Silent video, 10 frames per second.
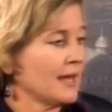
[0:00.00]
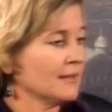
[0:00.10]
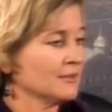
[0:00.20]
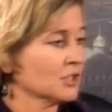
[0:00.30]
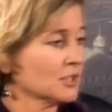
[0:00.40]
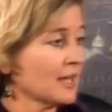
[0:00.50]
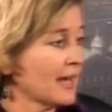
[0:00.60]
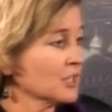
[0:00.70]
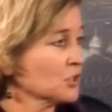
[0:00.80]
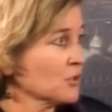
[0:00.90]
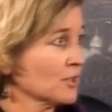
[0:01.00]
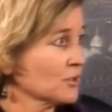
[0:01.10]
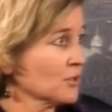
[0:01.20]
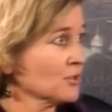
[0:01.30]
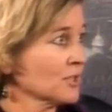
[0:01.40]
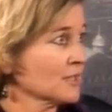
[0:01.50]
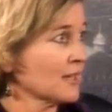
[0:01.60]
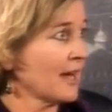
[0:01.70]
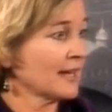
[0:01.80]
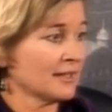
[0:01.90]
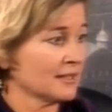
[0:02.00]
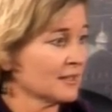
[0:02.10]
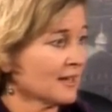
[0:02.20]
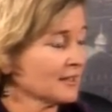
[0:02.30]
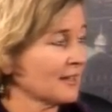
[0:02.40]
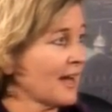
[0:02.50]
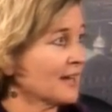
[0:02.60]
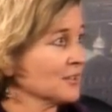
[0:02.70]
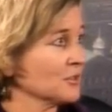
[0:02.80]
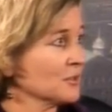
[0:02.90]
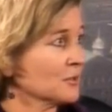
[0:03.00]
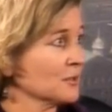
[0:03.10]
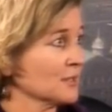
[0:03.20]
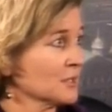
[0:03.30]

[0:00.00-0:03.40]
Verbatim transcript: and just tie a surgeon's knot and tuck the knot into this